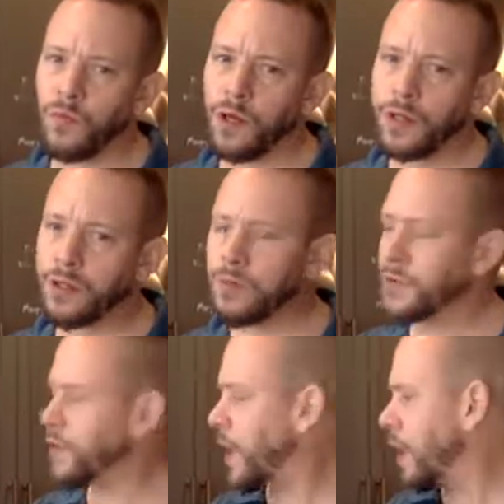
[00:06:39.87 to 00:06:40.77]
in terms
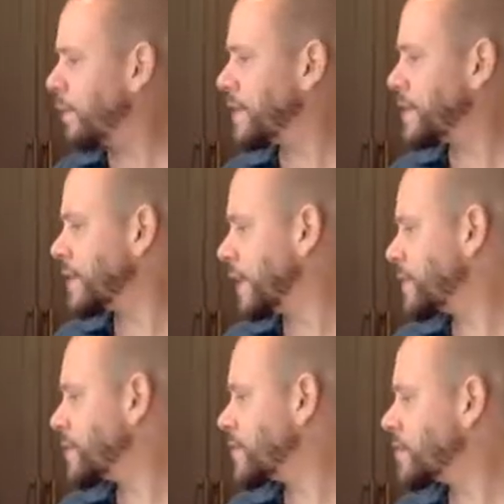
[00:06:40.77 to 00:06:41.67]
of common
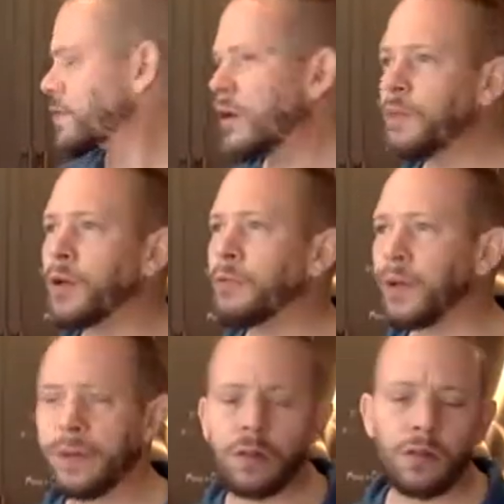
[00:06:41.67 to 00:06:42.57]
sense, come here,
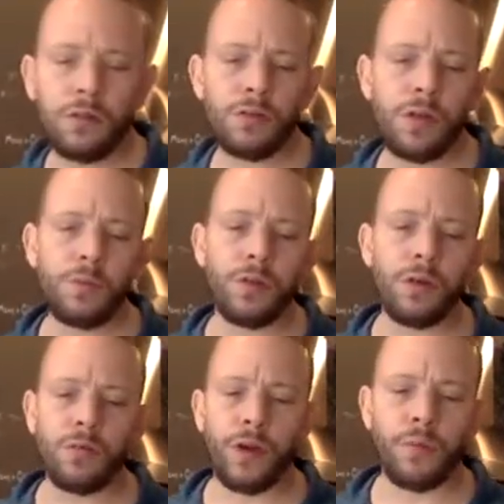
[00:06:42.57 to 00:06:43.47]
baby. Come
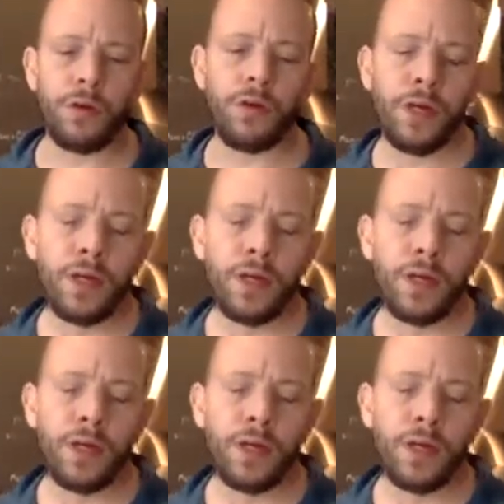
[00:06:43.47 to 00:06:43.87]
here, Rambo.